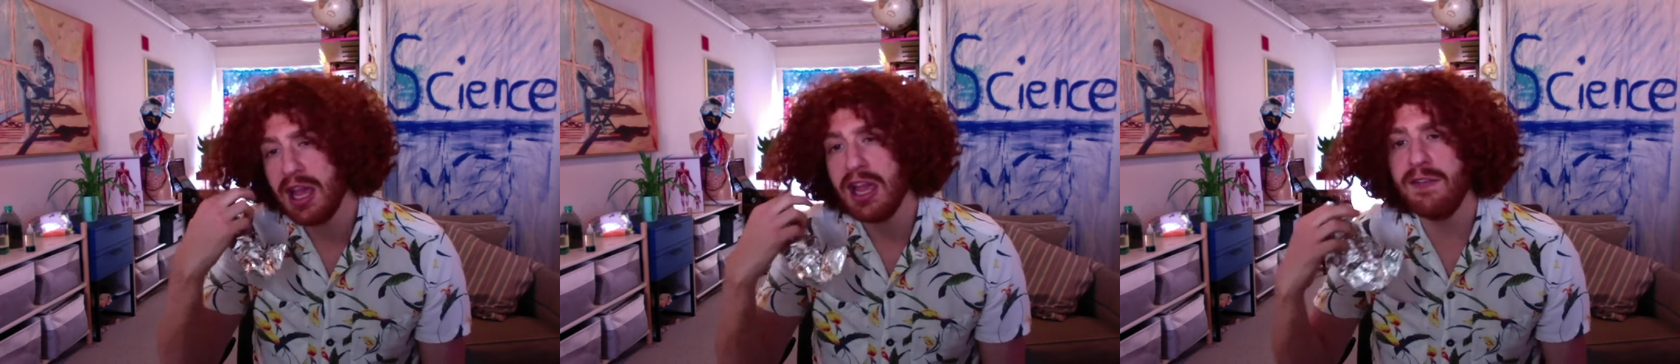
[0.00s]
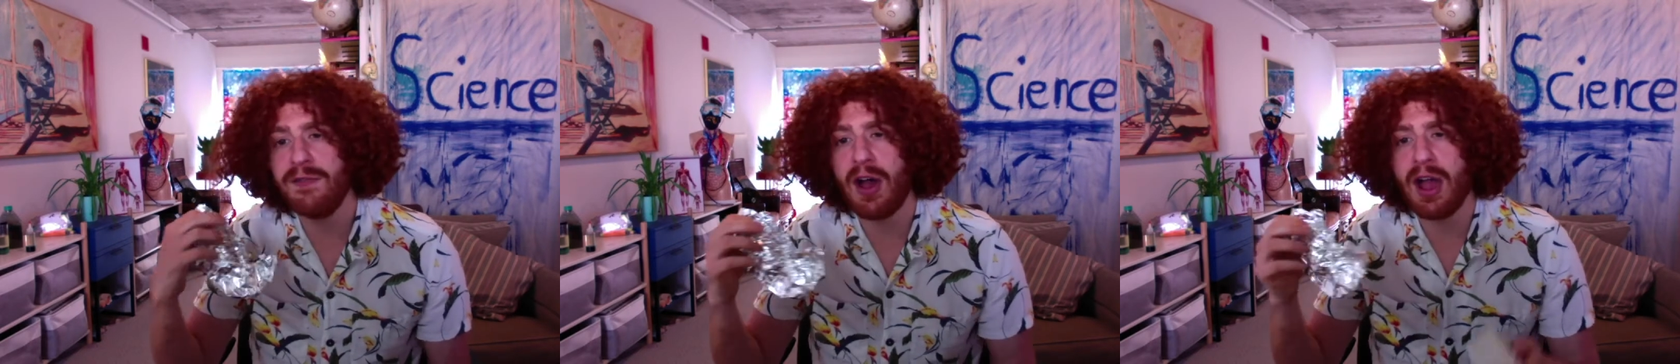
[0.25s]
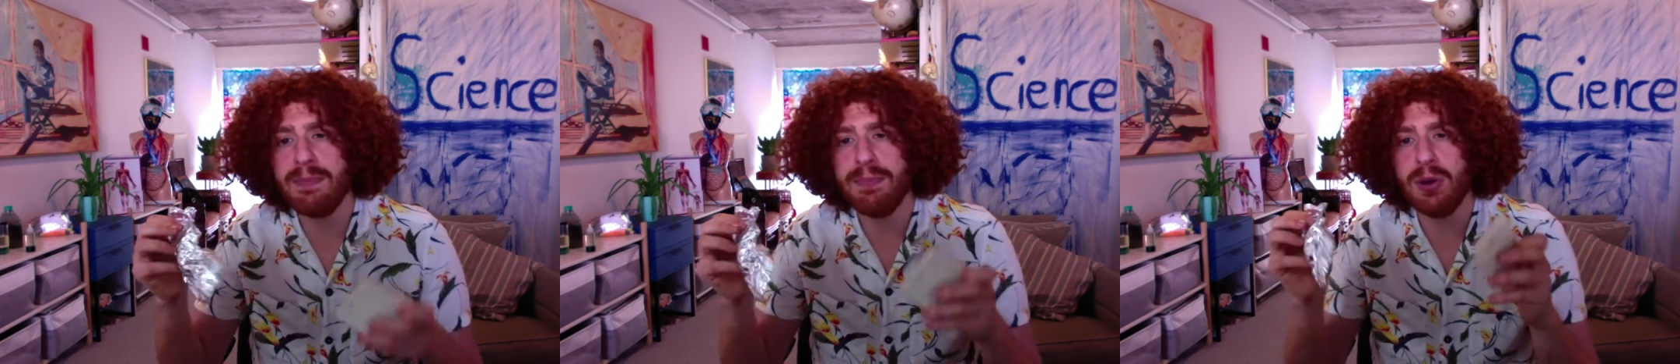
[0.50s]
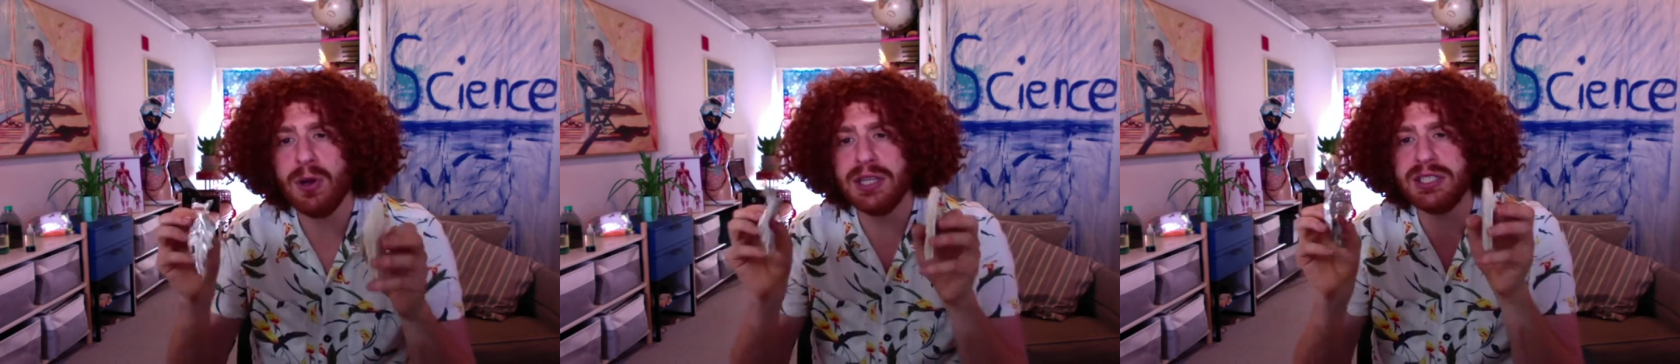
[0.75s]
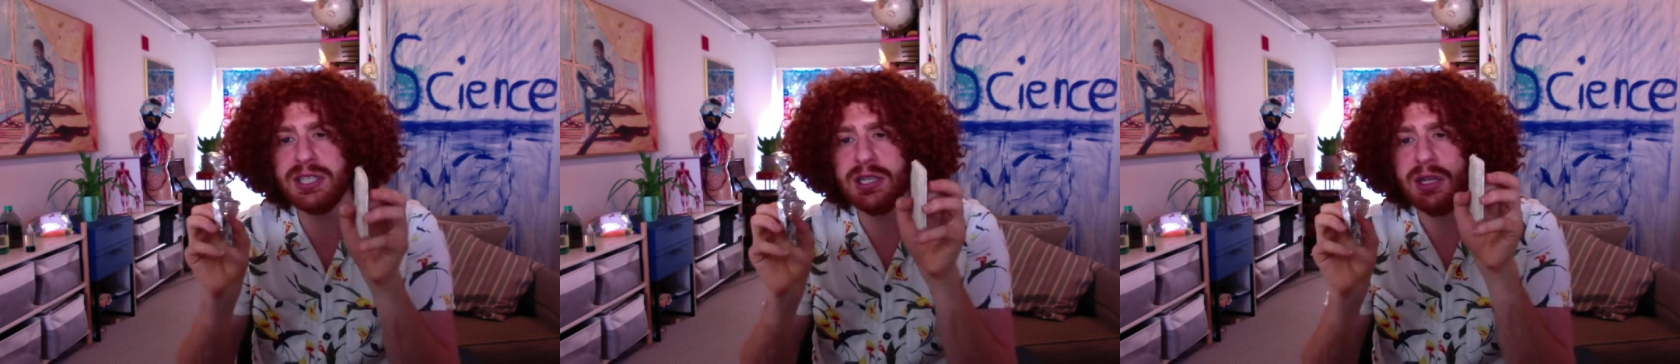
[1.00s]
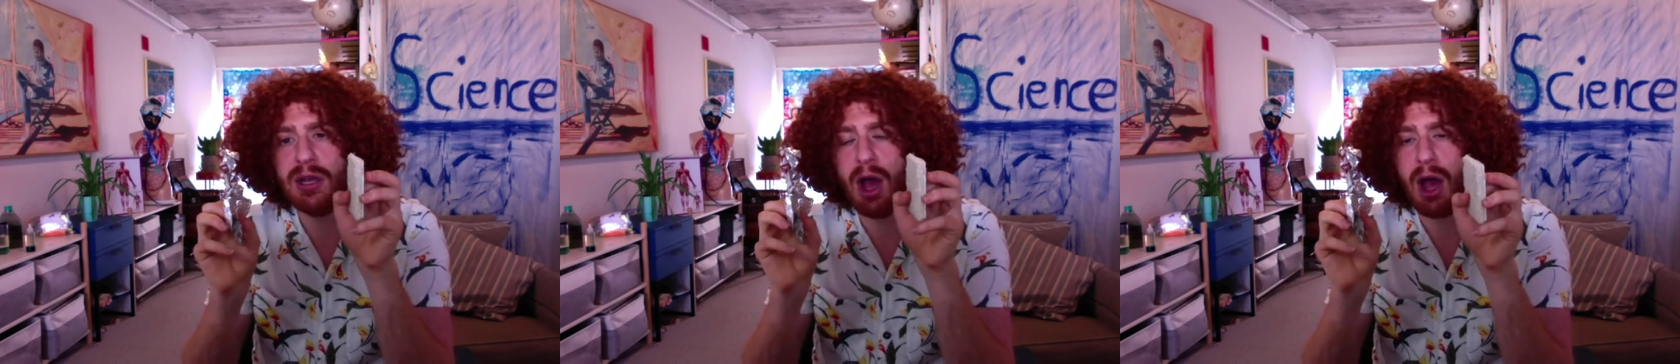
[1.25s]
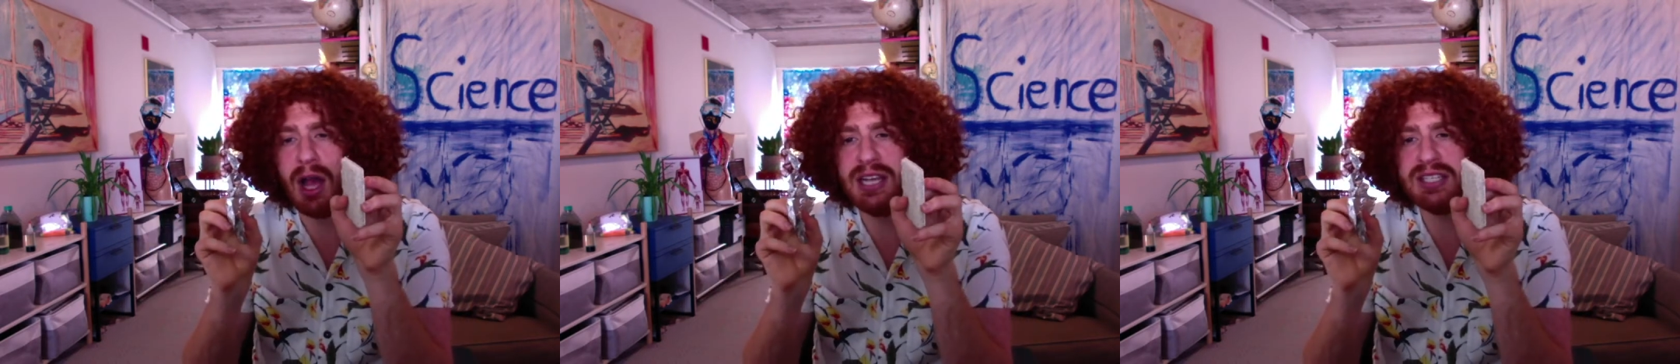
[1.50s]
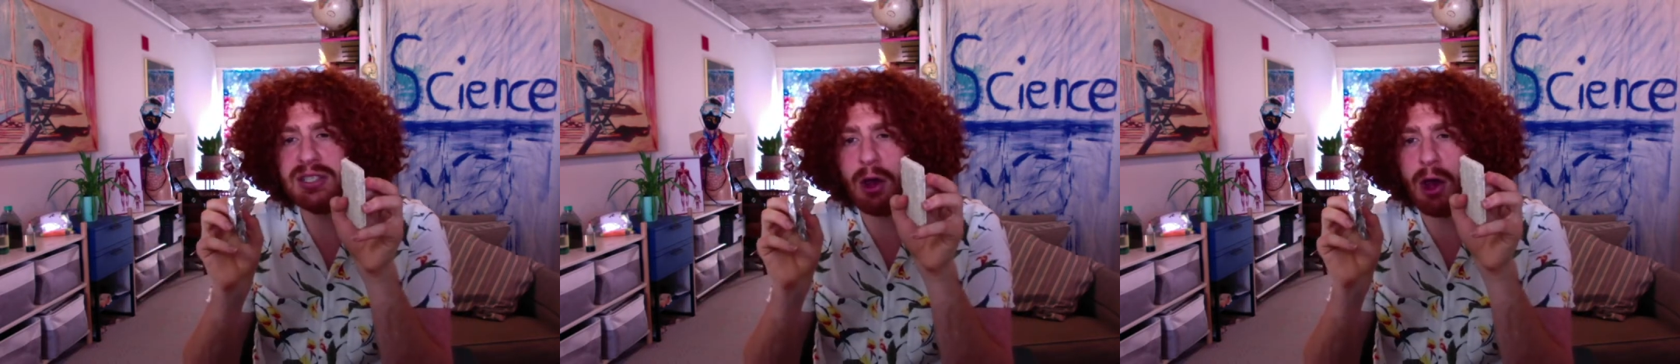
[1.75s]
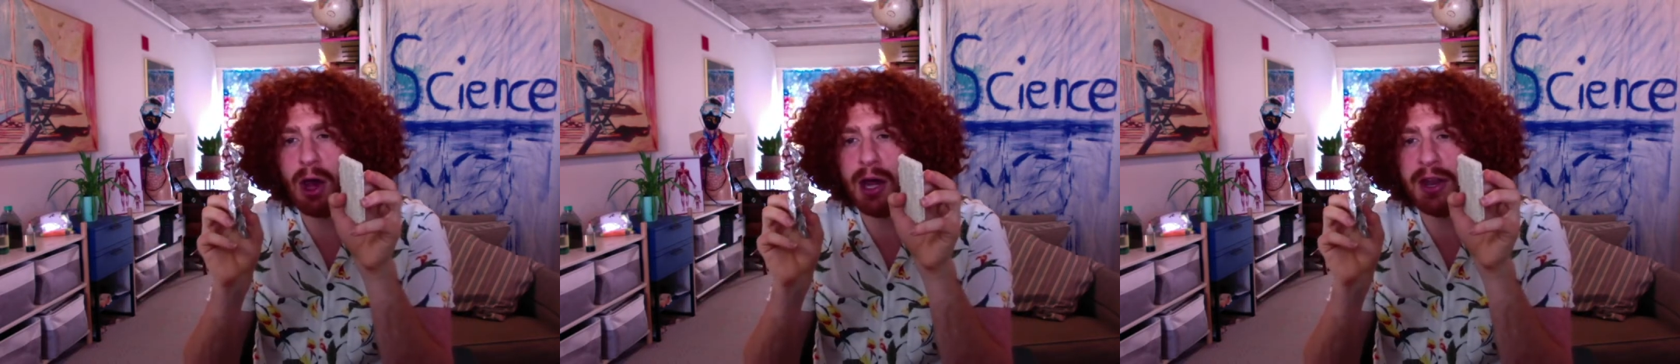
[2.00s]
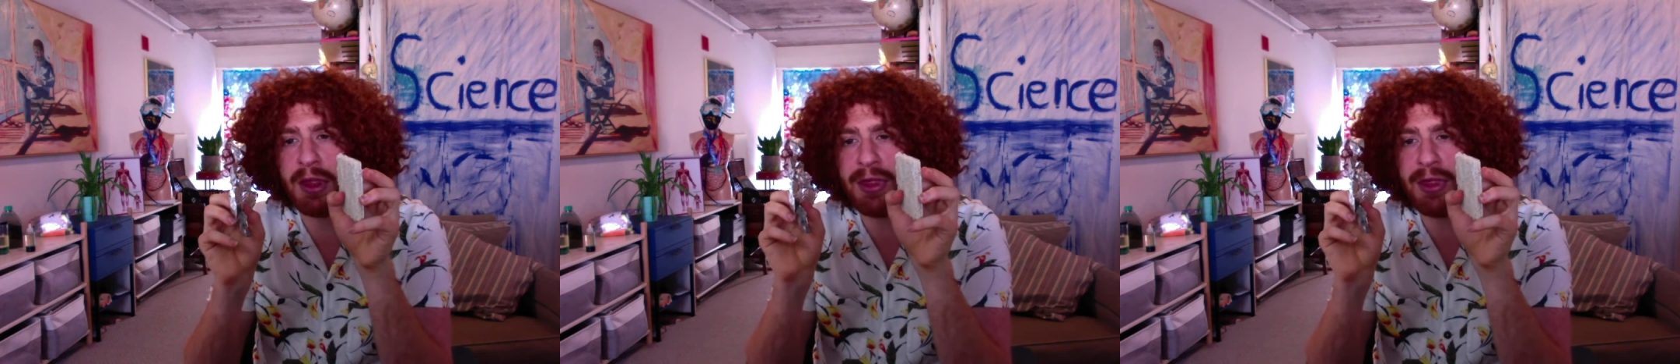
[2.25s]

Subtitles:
if I put ice on